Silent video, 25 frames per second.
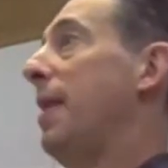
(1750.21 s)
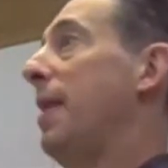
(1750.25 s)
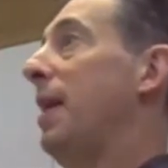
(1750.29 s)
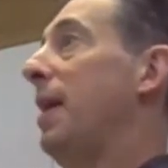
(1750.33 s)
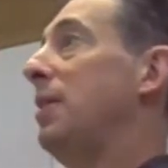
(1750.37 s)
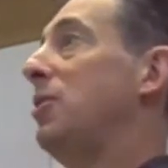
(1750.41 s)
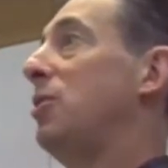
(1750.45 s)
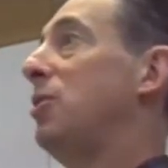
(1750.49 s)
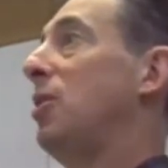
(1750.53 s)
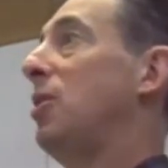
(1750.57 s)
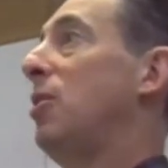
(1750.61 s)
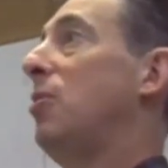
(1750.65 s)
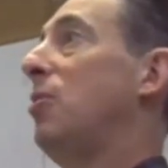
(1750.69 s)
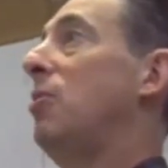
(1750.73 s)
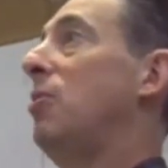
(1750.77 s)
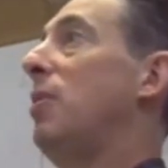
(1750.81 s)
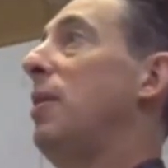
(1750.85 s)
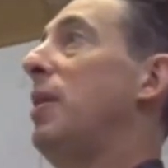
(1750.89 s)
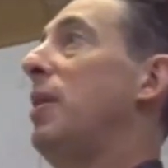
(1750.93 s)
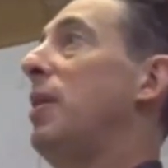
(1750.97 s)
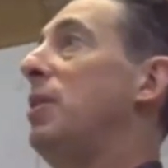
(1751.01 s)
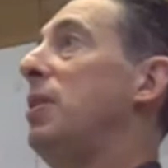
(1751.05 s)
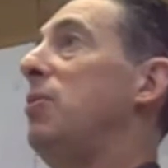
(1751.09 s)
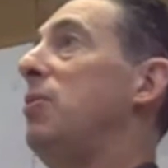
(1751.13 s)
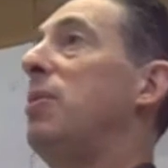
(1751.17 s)
And
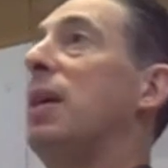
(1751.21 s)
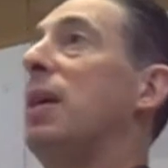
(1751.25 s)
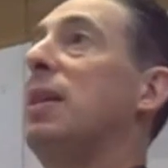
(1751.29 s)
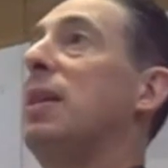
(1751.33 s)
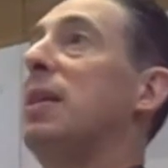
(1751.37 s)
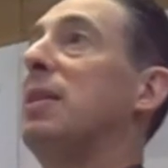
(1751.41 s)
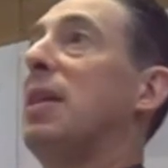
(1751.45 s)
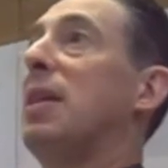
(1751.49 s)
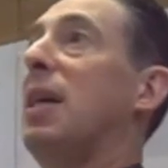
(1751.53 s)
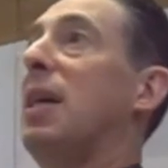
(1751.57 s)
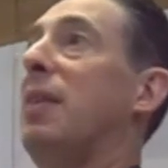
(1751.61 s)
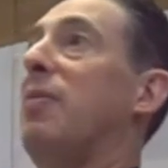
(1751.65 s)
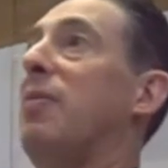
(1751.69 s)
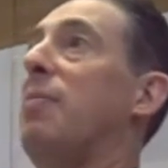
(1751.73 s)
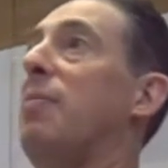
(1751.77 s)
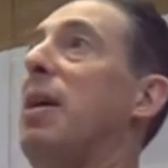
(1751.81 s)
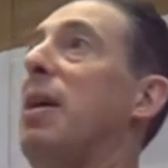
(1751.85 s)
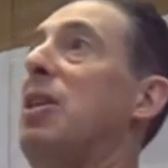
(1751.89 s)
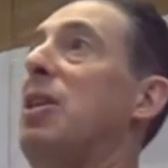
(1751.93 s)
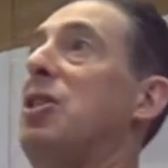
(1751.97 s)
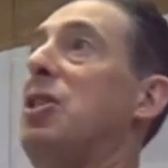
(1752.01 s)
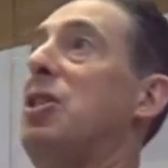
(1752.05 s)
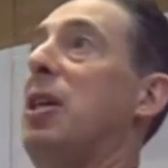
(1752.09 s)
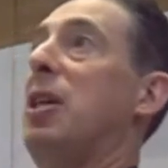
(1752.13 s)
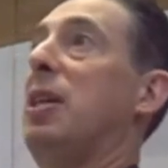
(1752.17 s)
so you get this kind of
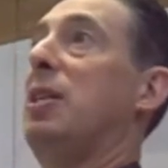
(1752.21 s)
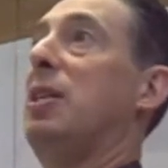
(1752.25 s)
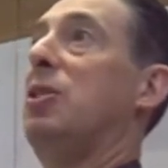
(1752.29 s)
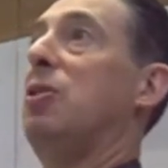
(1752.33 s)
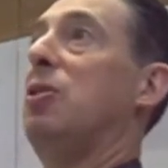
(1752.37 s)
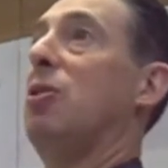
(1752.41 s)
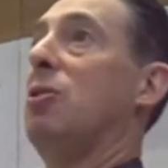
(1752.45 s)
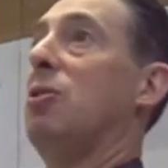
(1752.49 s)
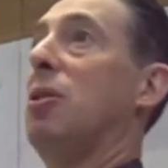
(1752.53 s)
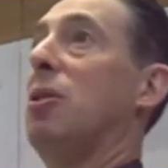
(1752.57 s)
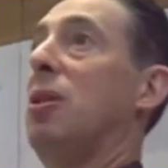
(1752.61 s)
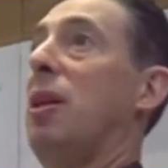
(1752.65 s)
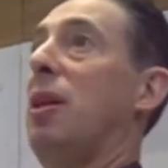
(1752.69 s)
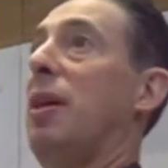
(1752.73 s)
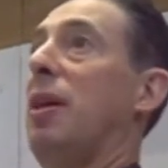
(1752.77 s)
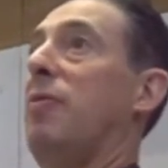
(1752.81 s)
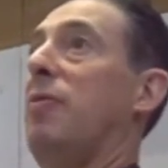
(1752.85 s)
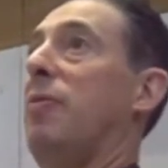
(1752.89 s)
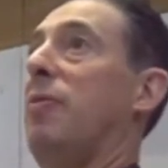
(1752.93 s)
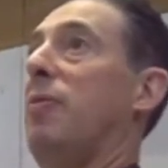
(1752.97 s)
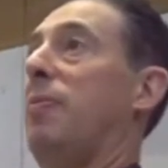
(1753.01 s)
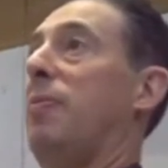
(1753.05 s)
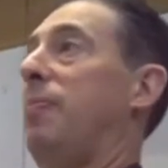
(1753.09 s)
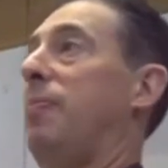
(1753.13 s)
emaciated social life.